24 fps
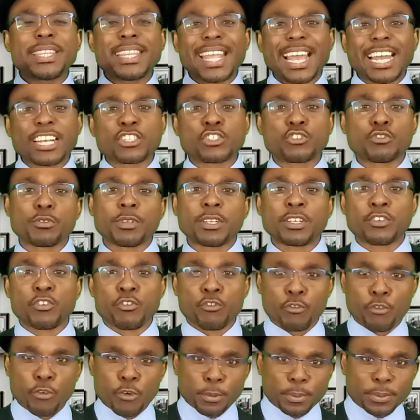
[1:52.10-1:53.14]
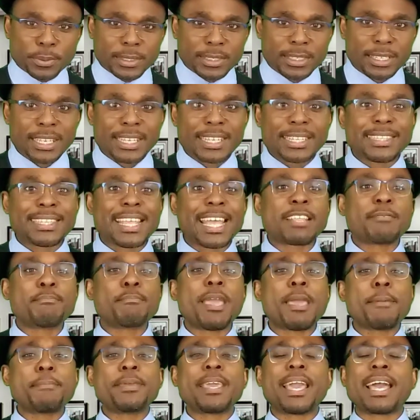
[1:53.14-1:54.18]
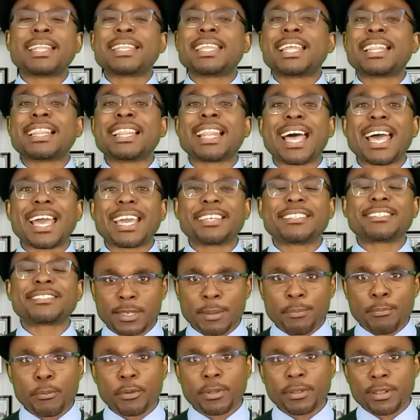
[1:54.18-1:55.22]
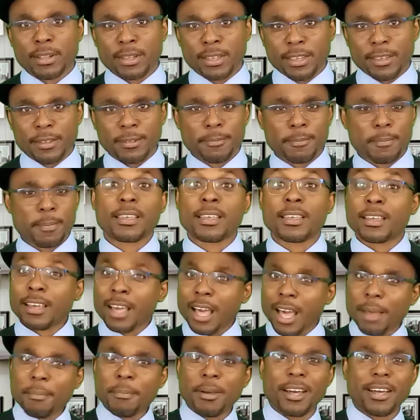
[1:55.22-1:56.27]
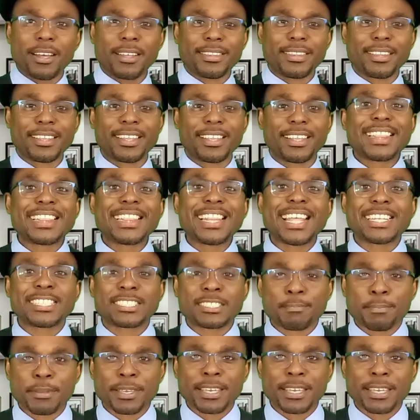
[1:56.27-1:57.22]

natural groups that may be analyzed separately. Come on, let's